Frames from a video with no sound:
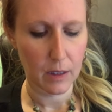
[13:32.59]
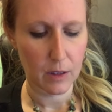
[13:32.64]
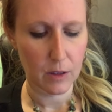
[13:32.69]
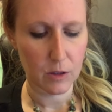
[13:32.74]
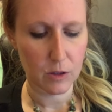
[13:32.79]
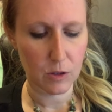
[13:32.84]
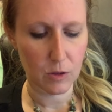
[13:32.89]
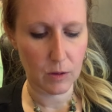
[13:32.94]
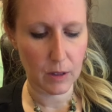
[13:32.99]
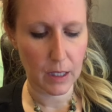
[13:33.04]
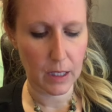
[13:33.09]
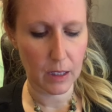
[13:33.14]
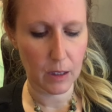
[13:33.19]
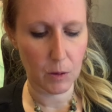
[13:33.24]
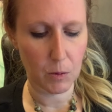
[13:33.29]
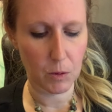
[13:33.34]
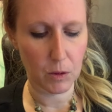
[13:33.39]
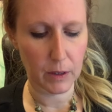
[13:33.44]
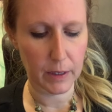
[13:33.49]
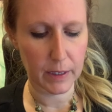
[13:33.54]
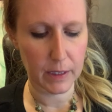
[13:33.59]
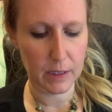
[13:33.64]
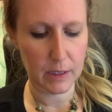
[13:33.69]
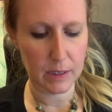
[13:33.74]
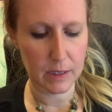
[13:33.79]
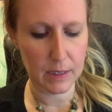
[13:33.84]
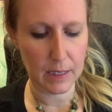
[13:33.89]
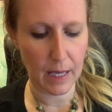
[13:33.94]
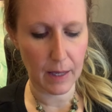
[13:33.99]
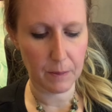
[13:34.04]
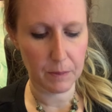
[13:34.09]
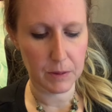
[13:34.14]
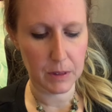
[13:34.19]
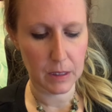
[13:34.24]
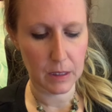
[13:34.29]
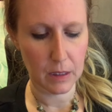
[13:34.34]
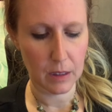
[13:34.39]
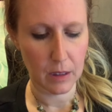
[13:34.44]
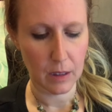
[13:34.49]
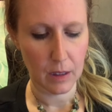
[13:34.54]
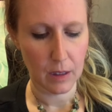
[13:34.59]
so that it will accept